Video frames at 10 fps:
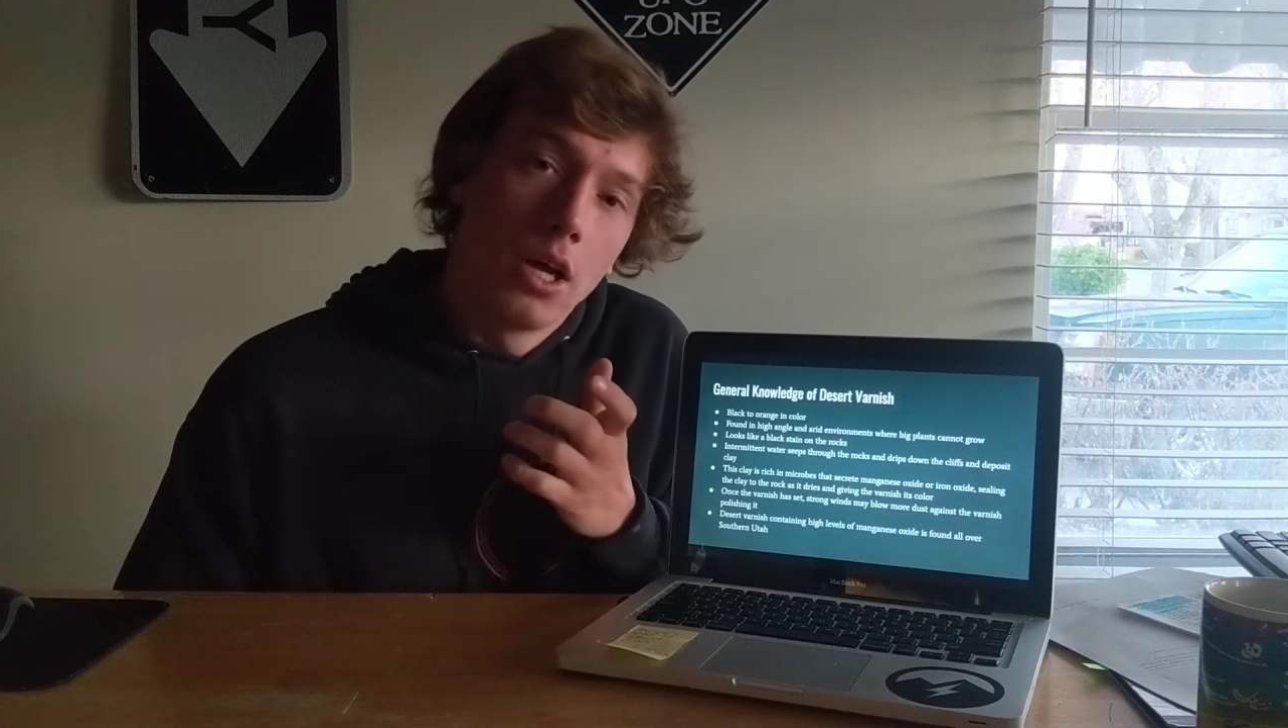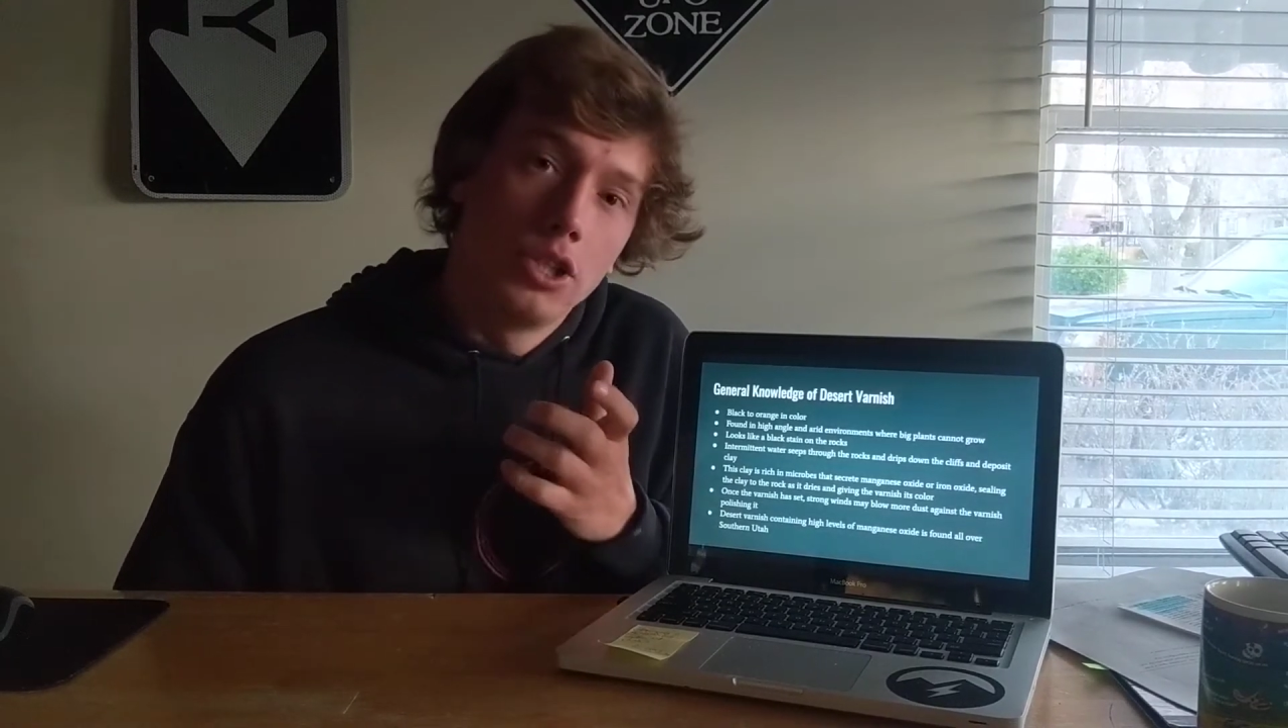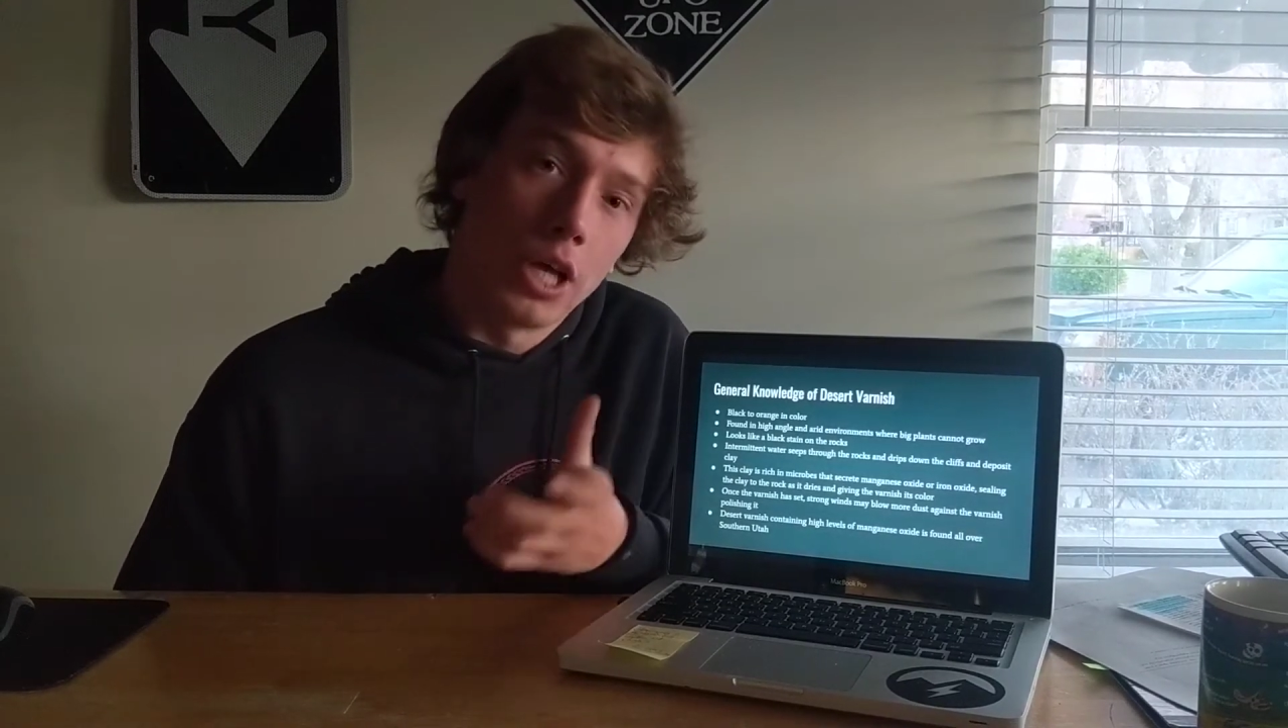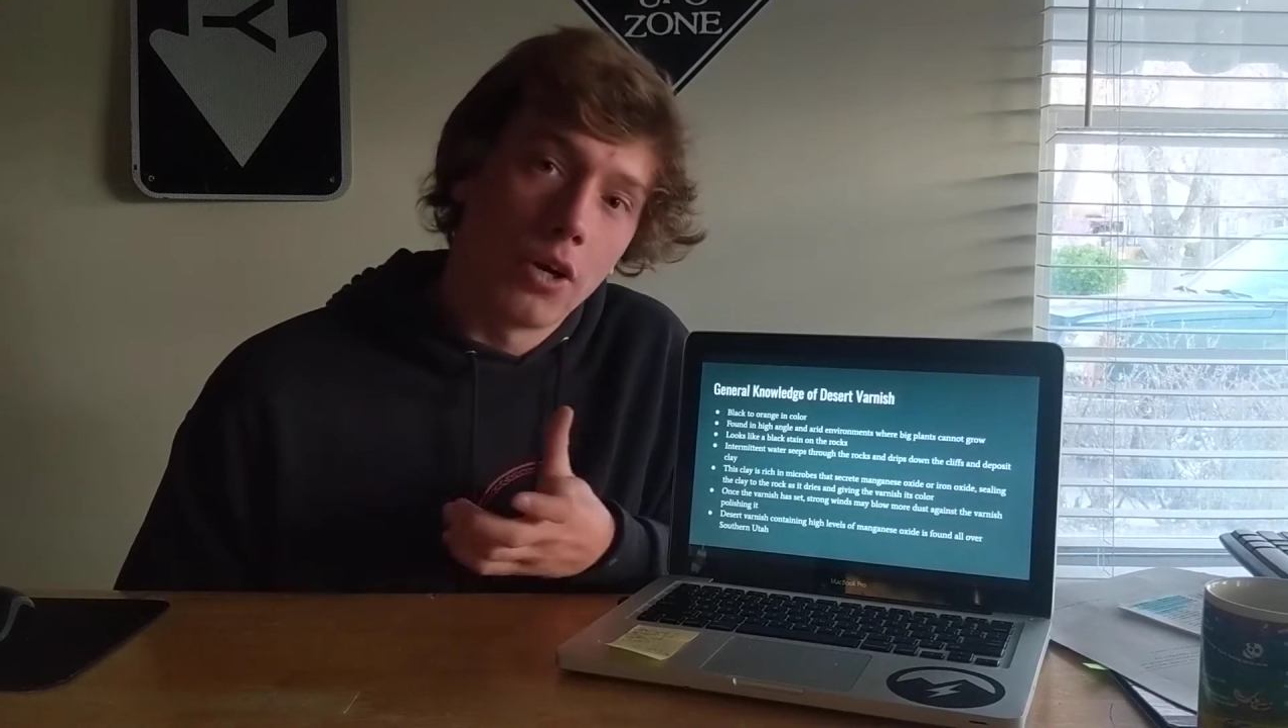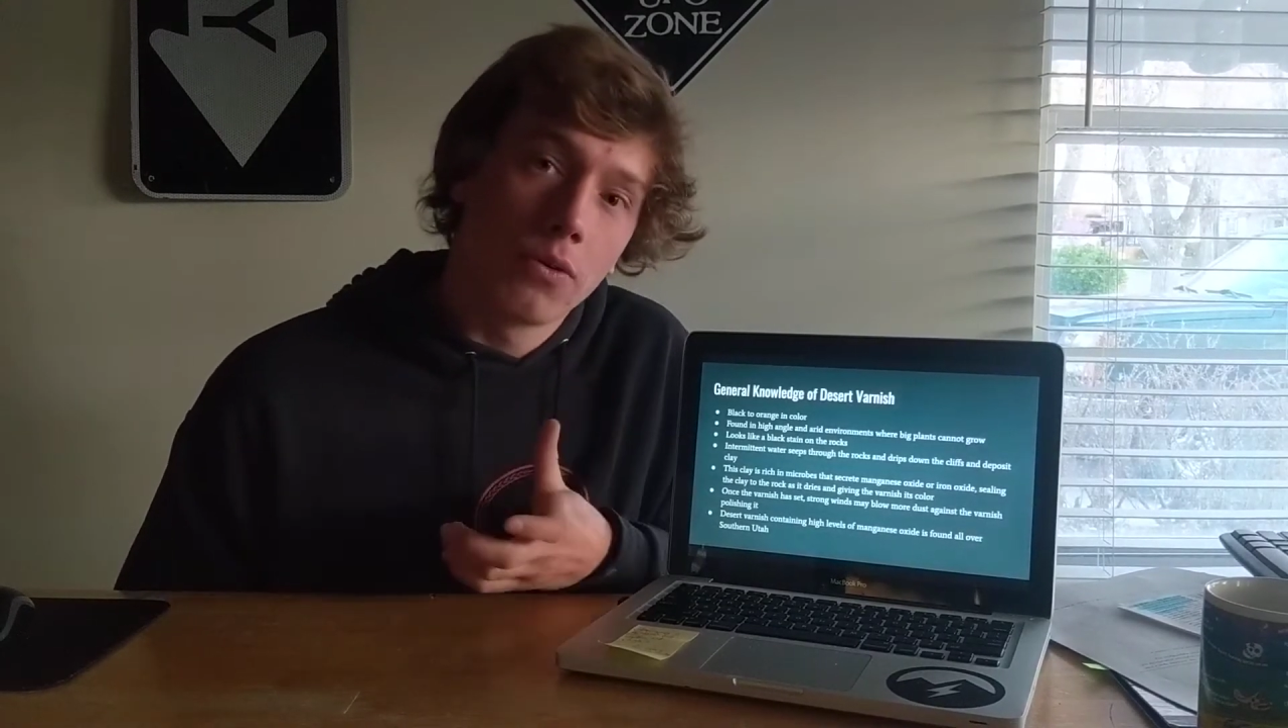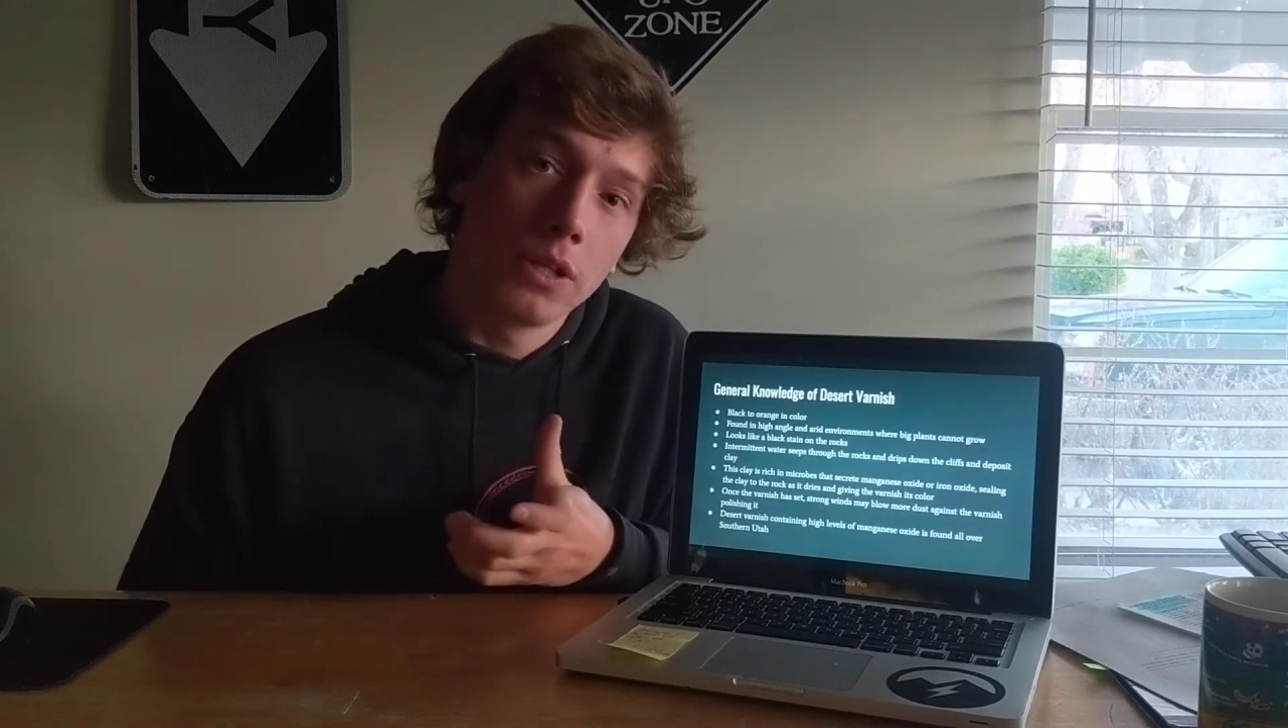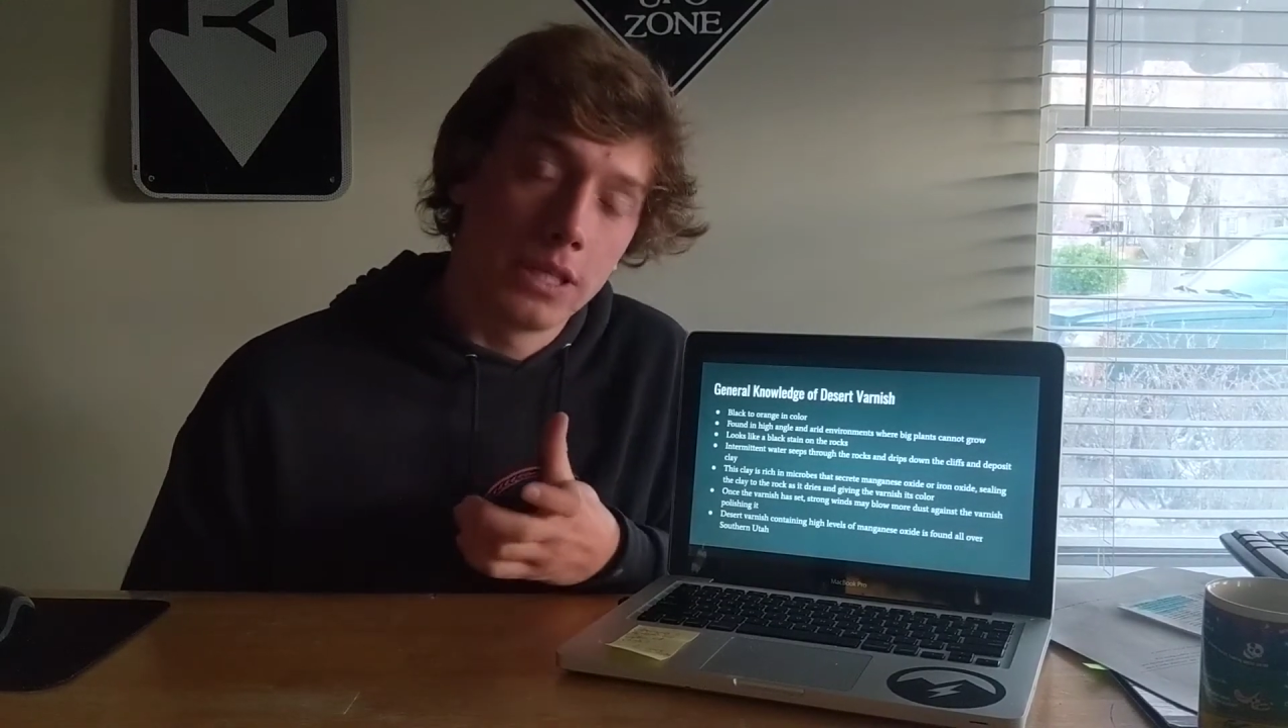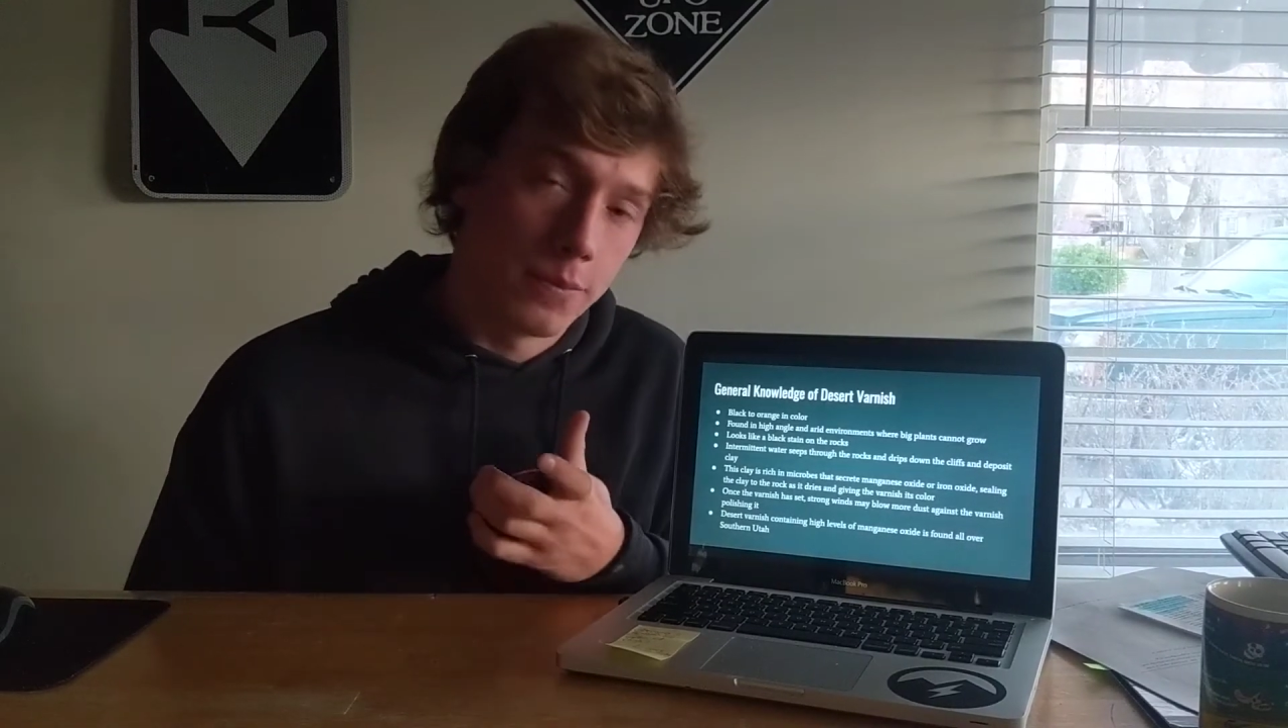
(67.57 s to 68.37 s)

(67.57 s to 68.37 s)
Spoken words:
generally